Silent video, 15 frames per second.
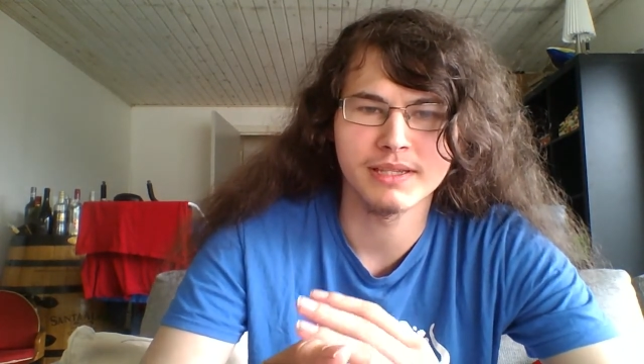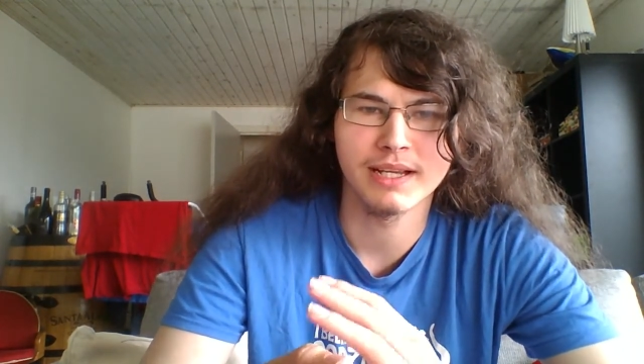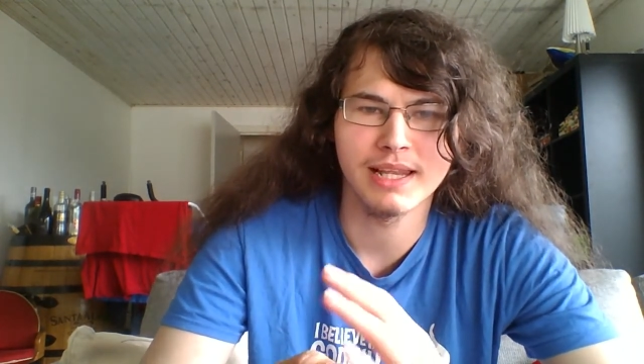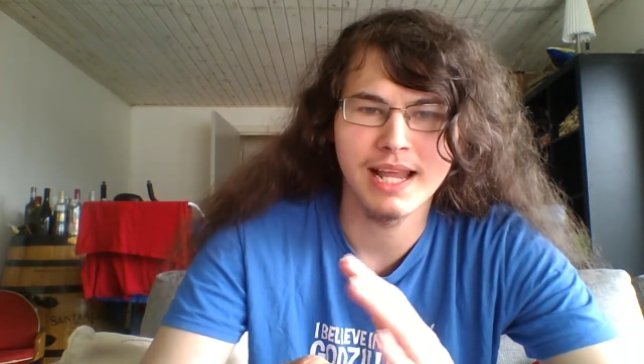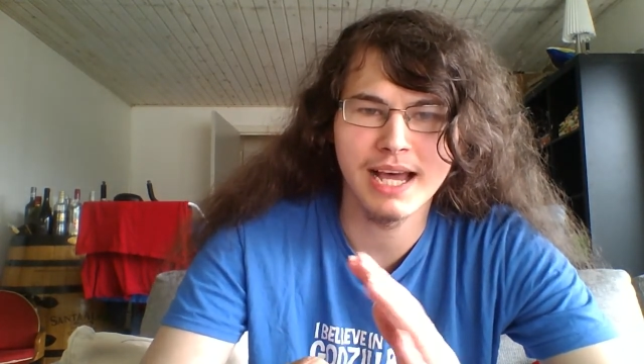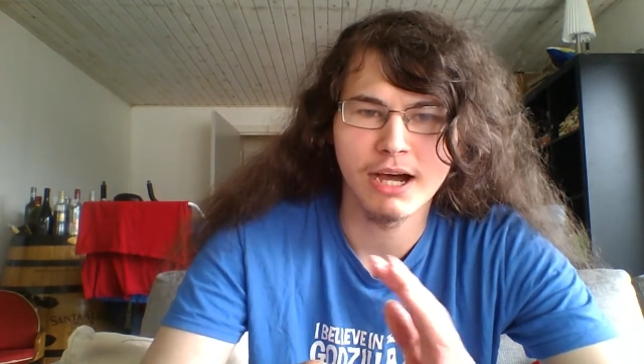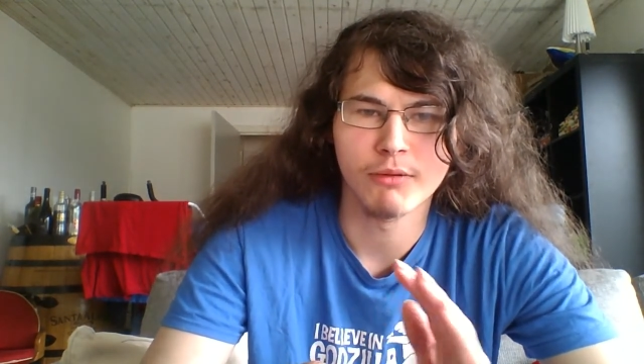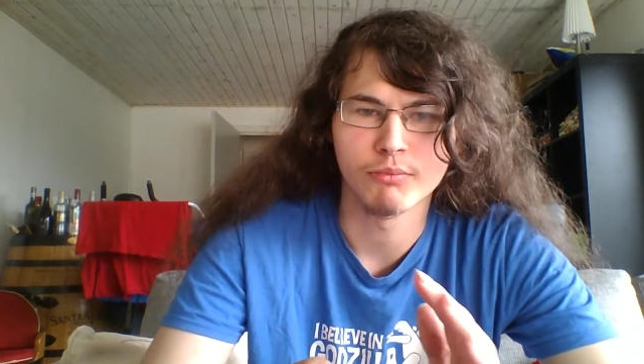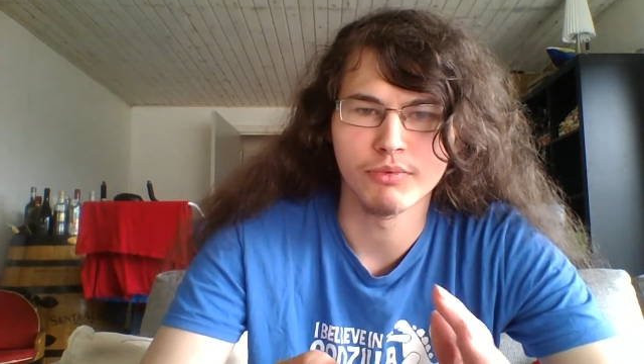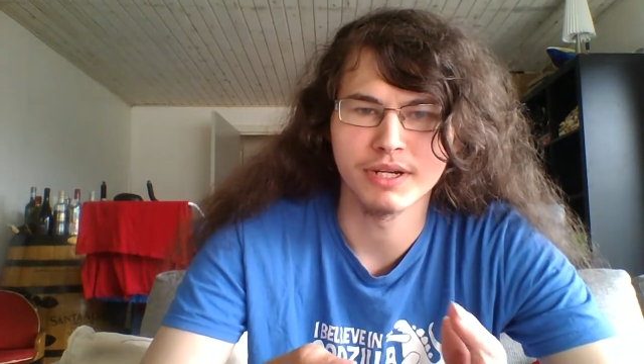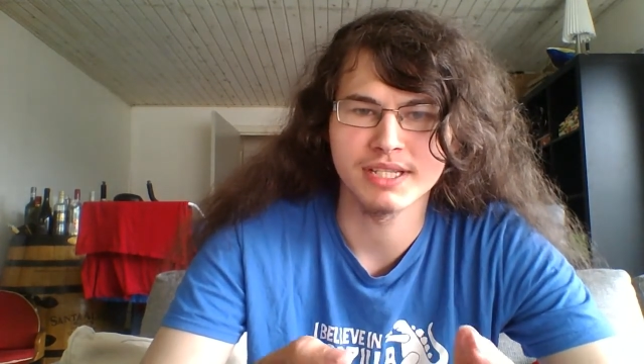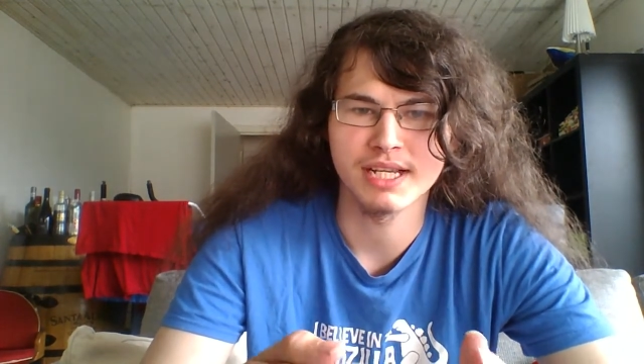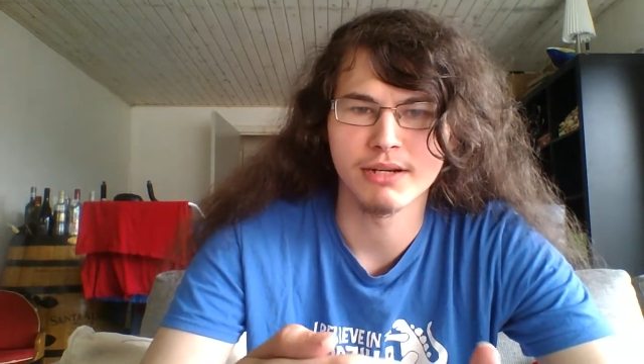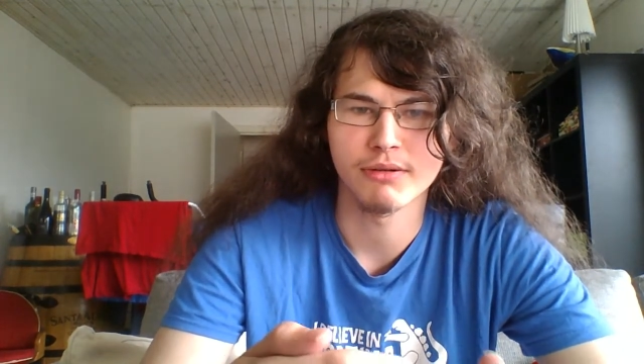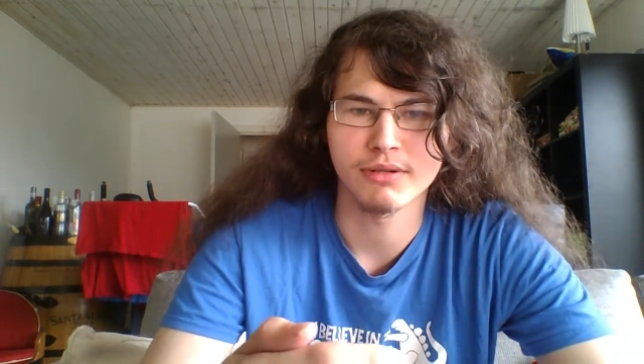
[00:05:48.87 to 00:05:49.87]
clown
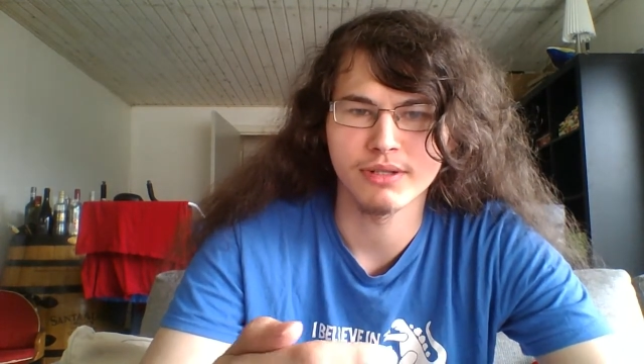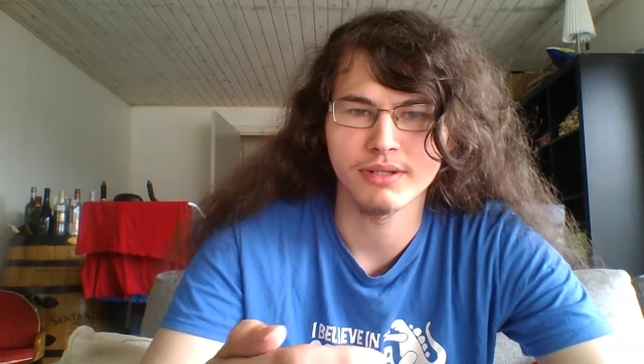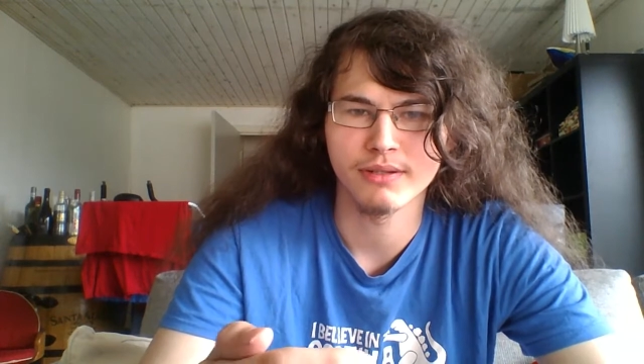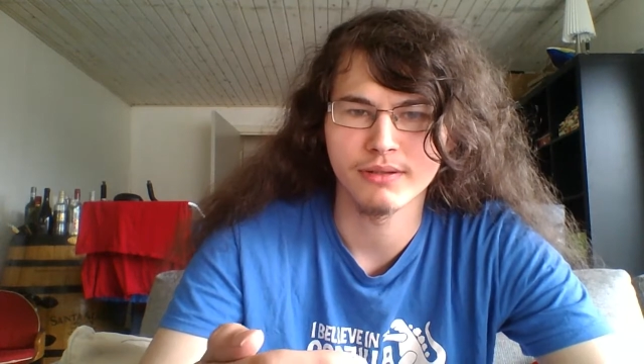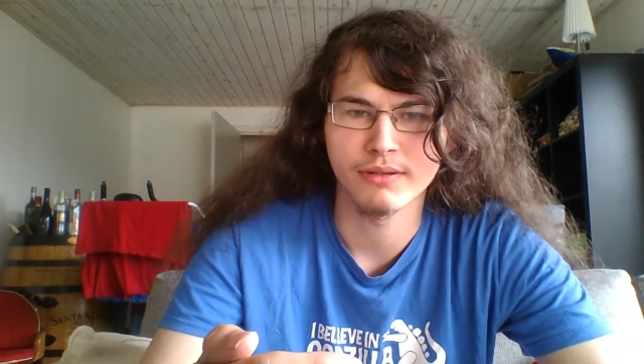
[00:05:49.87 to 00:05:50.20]
brings out,